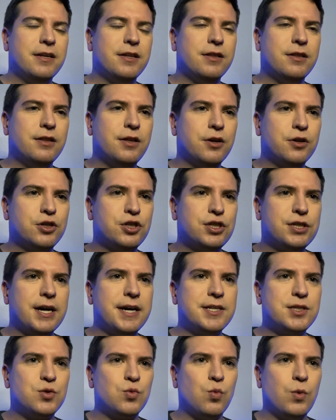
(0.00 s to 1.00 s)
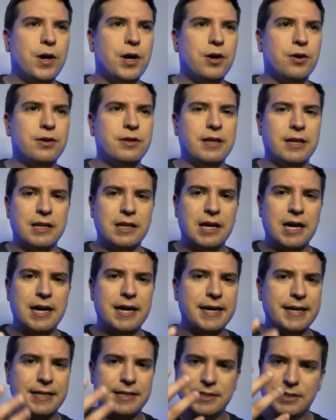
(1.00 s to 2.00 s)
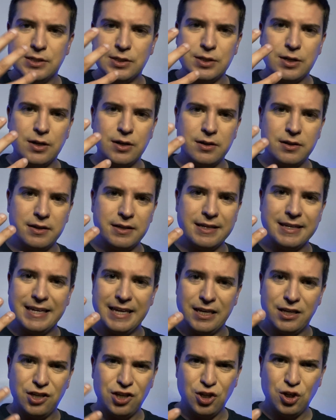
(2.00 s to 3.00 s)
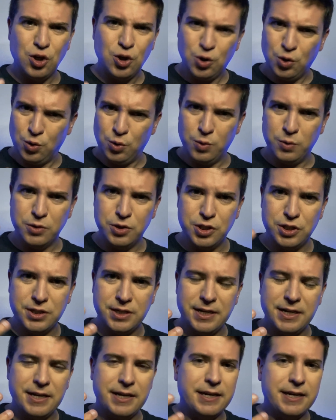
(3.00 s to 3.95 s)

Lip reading: there are shots where the lines get huge.